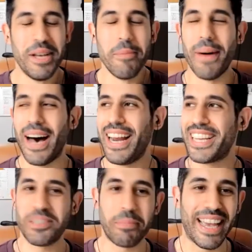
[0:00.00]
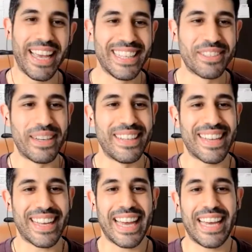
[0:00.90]
I'll explain as well as
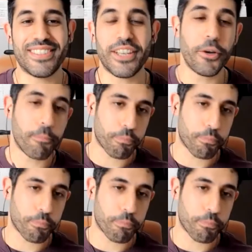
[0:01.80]
I can. So